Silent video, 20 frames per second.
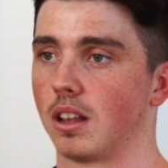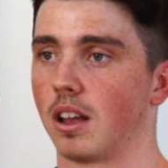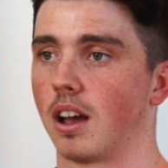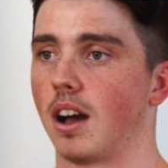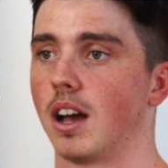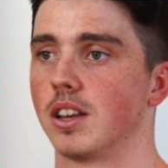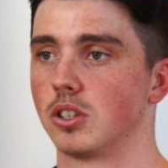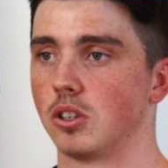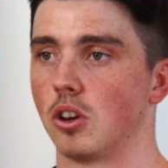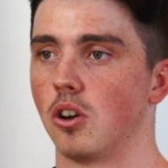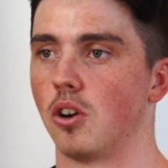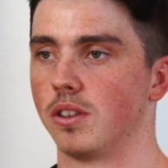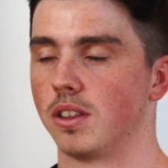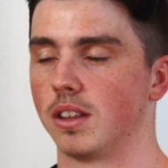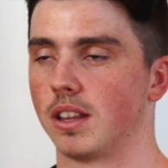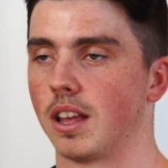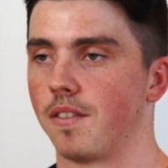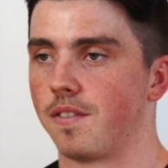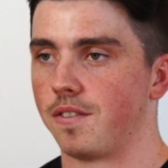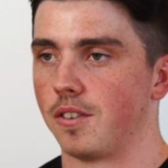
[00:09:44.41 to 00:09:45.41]
the guys know
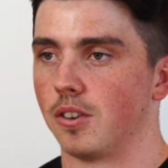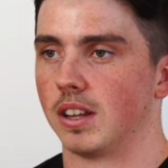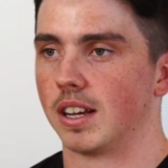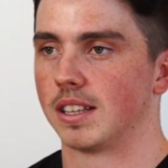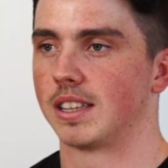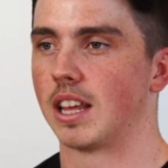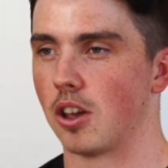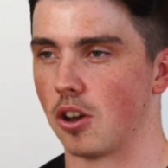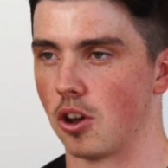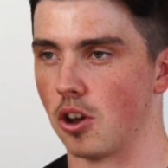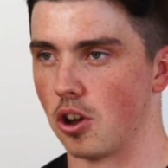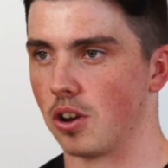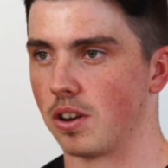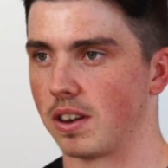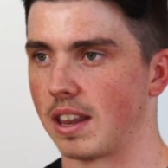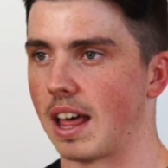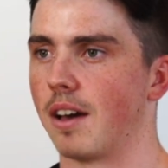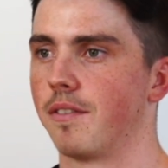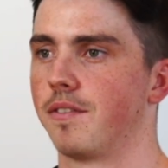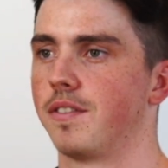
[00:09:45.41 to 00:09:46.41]
that they feel like they
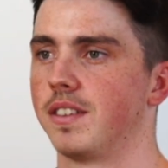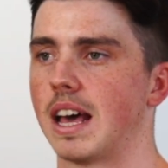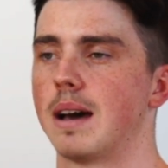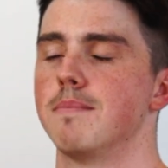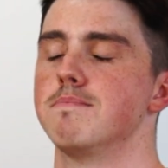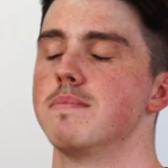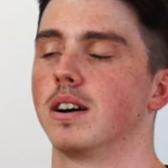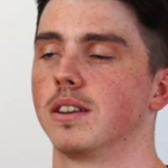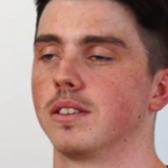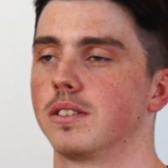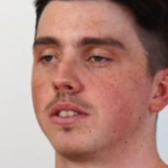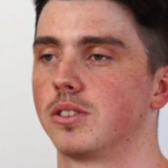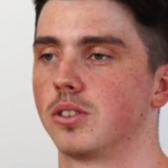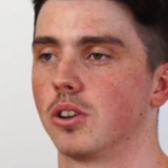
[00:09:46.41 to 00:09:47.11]
aren't that for that month.